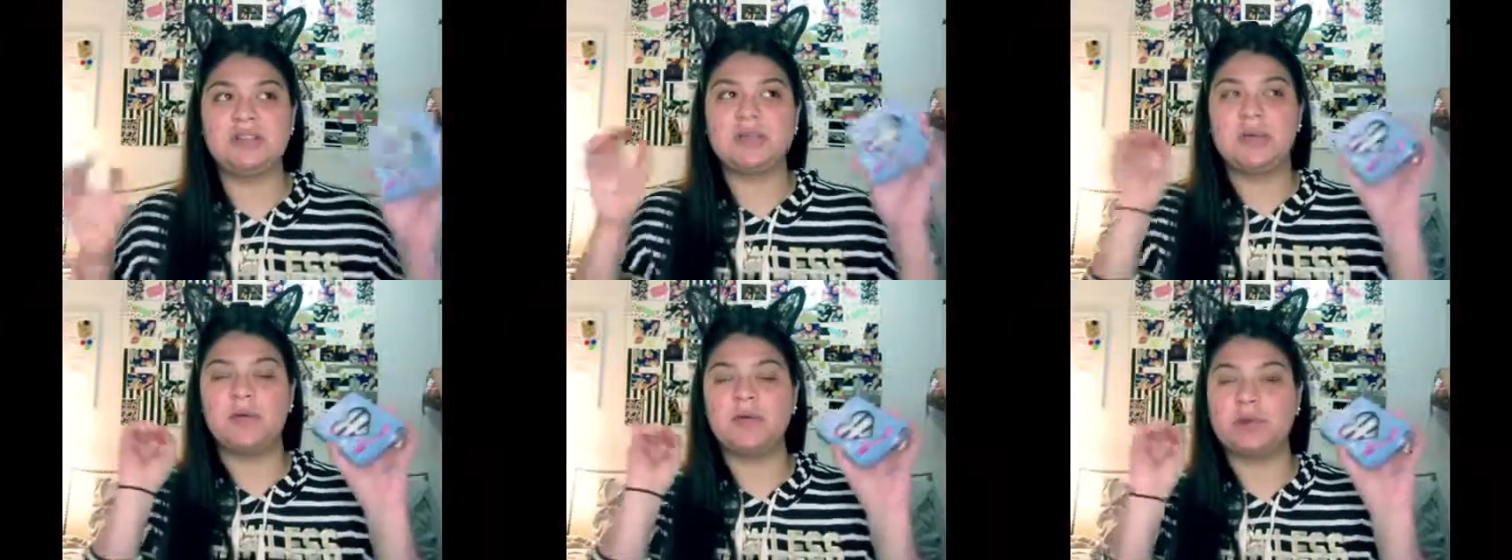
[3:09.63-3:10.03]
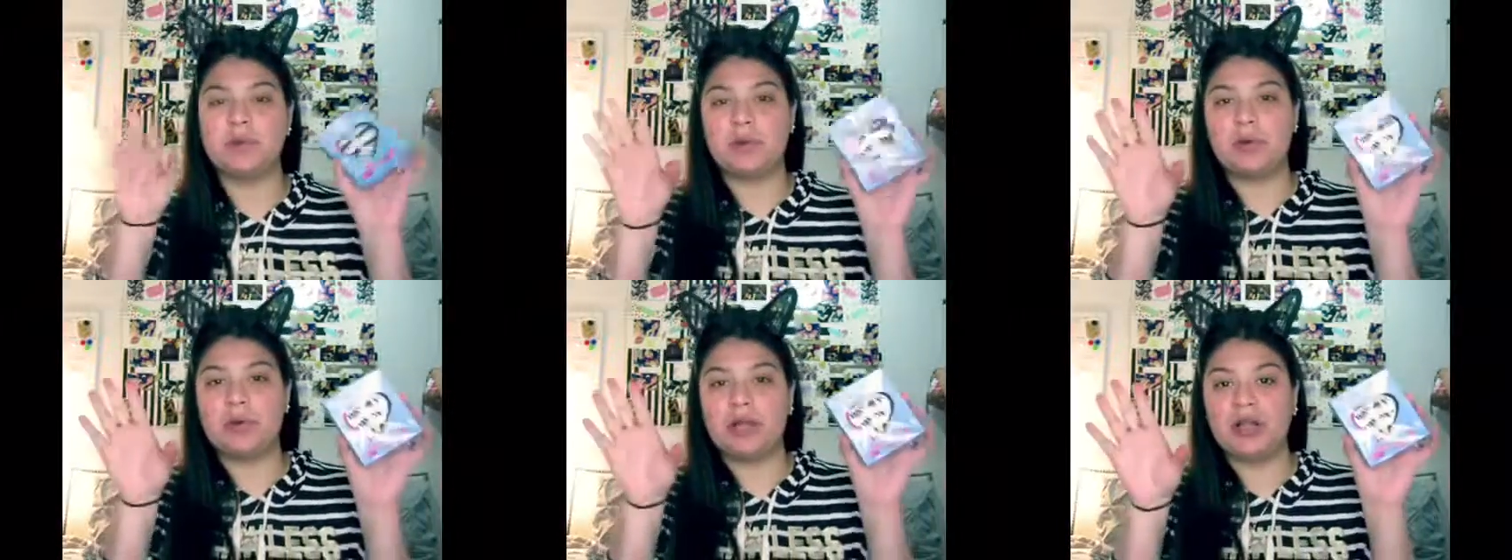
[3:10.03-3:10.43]
some of them
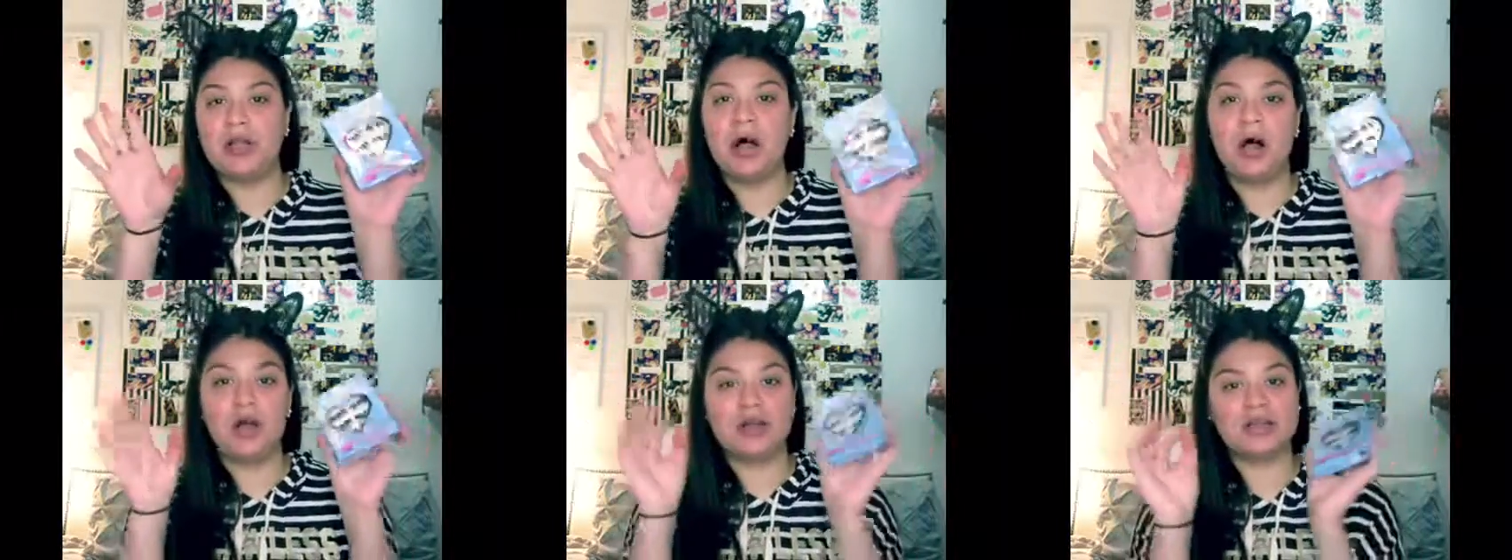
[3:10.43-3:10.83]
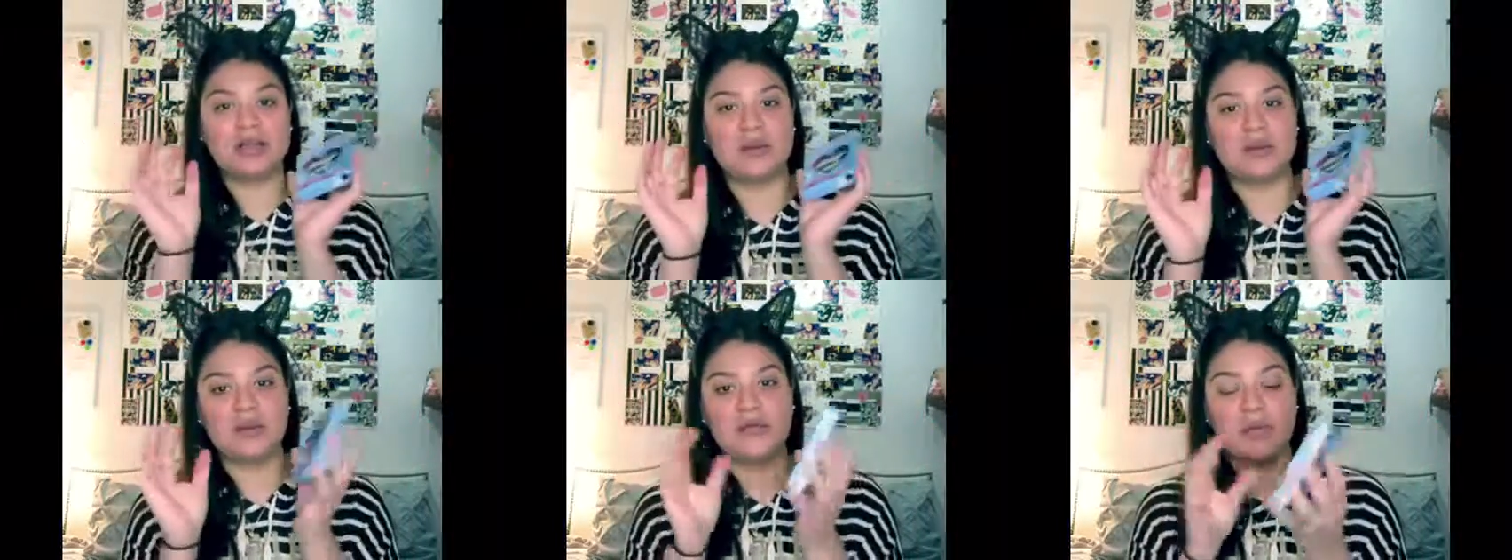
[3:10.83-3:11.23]
are pretty long and
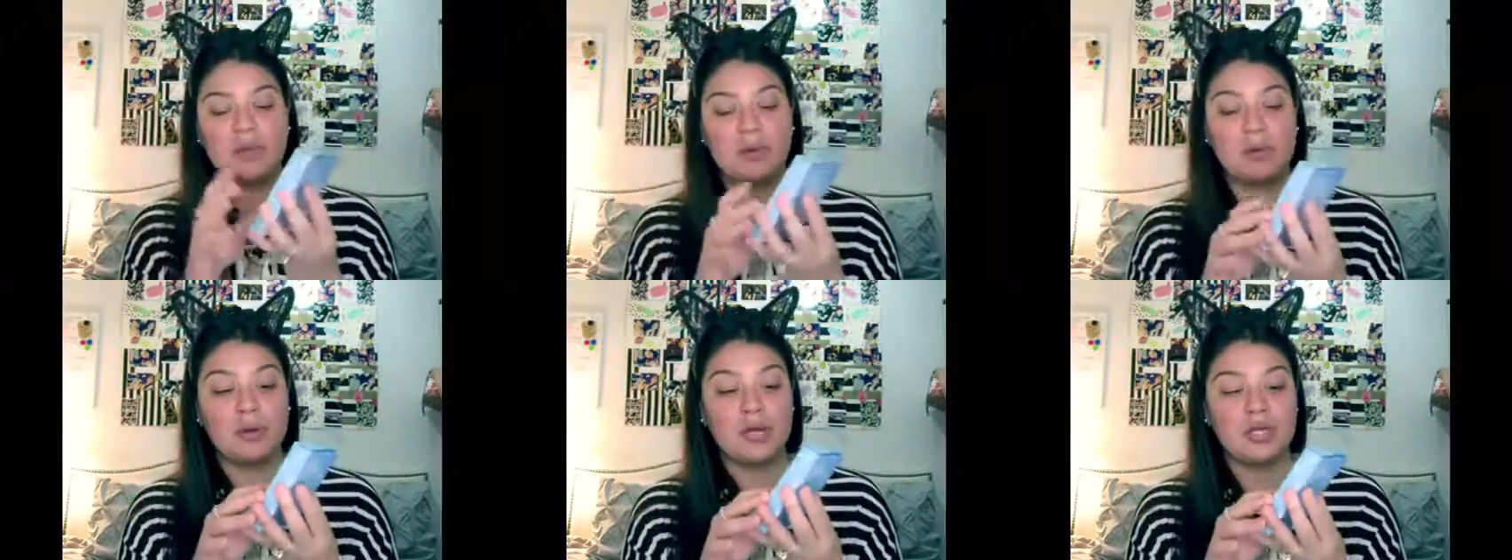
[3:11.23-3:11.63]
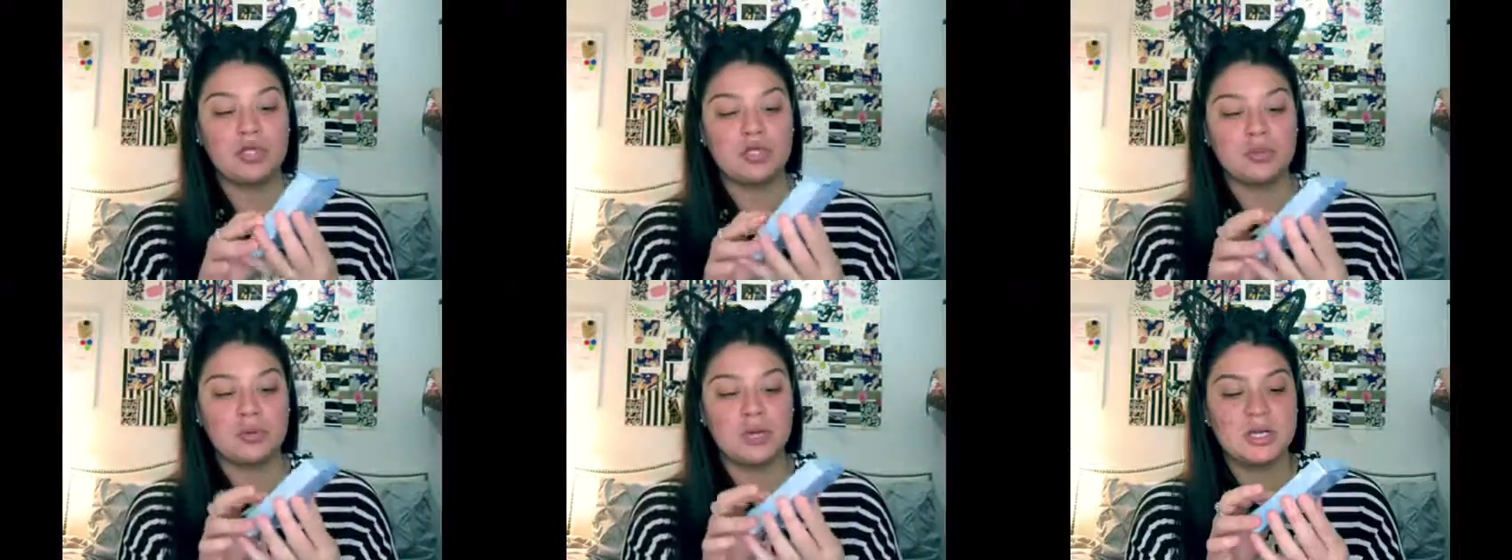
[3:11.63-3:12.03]
some of them are pretty
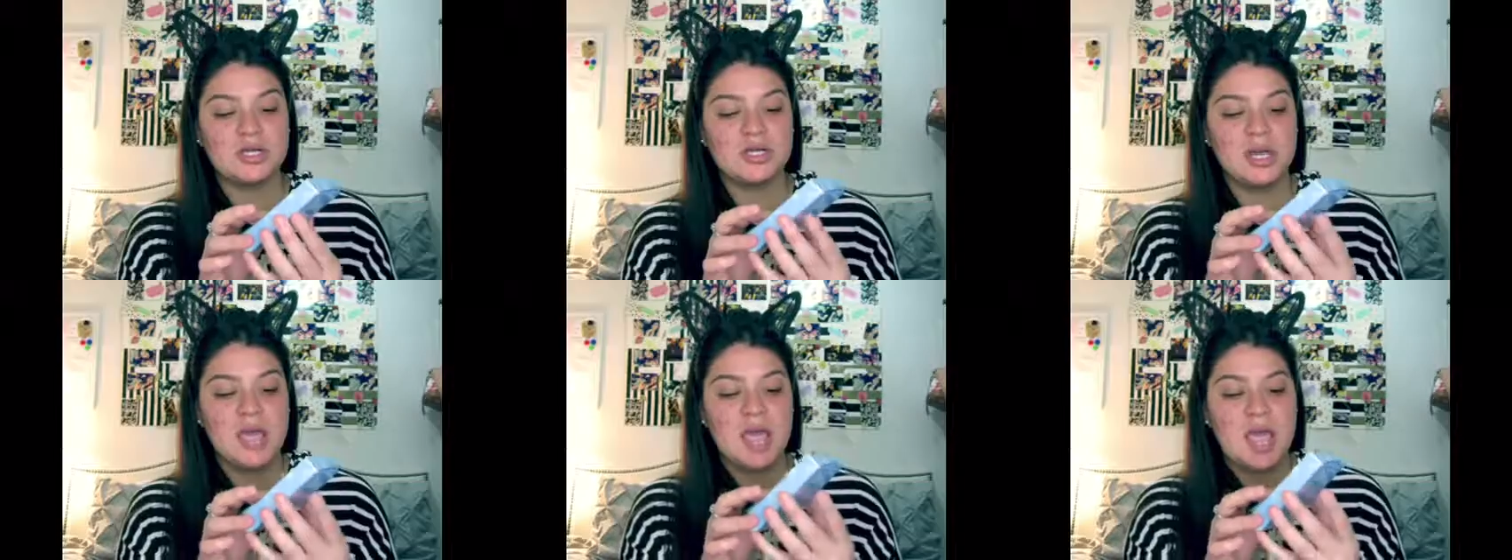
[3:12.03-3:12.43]
short,